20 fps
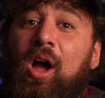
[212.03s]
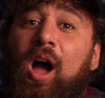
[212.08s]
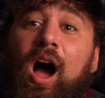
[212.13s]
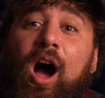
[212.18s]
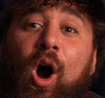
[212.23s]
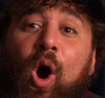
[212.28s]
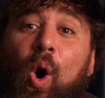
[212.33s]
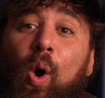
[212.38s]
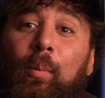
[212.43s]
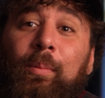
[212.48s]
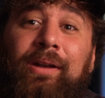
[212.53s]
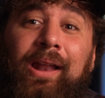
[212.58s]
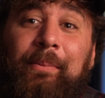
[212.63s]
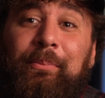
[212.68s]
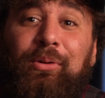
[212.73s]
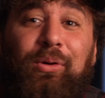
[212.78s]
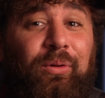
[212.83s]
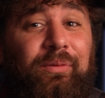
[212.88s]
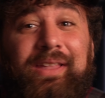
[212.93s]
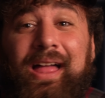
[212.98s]
I'm hoping I
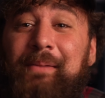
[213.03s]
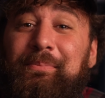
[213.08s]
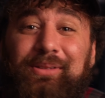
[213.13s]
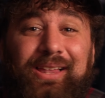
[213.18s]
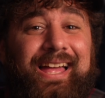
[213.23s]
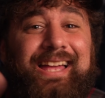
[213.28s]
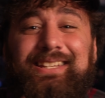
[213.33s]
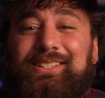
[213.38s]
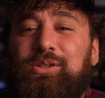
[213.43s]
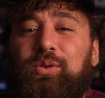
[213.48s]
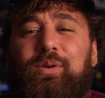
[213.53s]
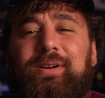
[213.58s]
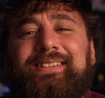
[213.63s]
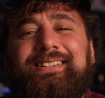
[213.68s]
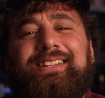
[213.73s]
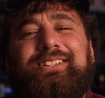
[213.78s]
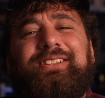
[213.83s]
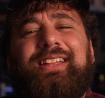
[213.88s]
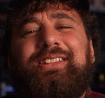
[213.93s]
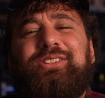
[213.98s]
pulled that Blastoise.
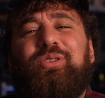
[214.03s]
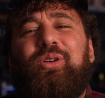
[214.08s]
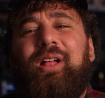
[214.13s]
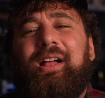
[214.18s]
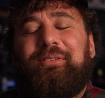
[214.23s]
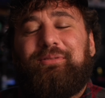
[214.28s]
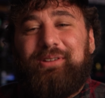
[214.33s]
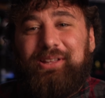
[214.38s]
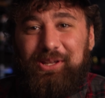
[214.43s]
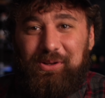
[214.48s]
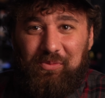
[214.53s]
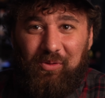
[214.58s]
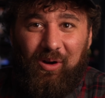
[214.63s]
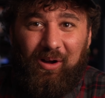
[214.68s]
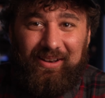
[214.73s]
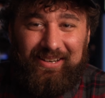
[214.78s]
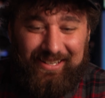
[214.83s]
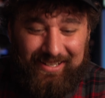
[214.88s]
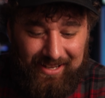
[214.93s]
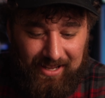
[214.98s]
That's all I really
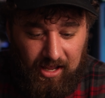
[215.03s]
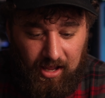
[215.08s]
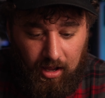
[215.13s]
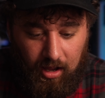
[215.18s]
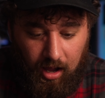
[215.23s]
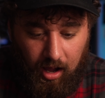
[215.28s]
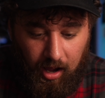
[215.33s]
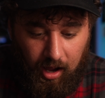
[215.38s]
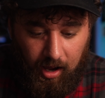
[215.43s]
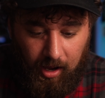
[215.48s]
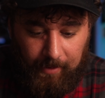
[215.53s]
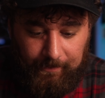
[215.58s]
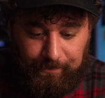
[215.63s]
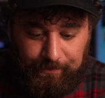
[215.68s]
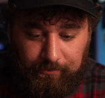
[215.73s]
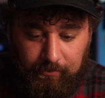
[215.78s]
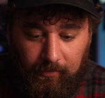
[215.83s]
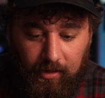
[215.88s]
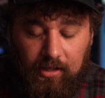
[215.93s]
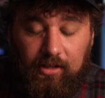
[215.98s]
want.
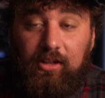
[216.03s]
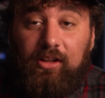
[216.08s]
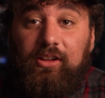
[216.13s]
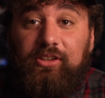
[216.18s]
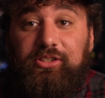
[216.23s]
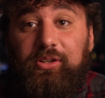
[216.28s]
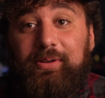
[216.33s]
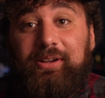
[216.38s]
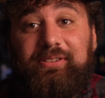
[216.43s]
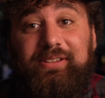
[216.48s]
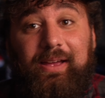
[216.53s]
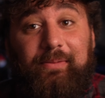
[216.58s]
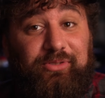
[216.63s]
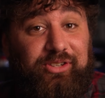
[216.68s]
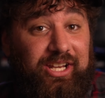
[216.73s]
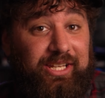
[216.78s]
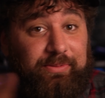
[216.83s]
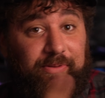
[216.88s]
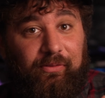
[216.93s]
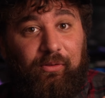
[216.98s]
So here's
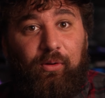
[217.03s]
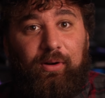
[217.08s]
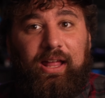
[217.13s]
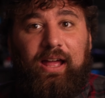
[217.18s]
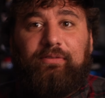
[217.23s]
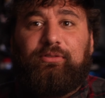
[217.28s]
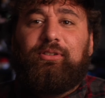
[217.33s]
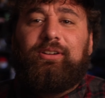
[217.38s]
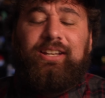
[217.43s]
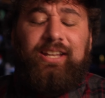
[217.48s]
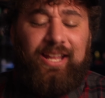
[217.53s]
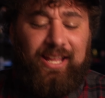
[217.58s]
MJ's before and after.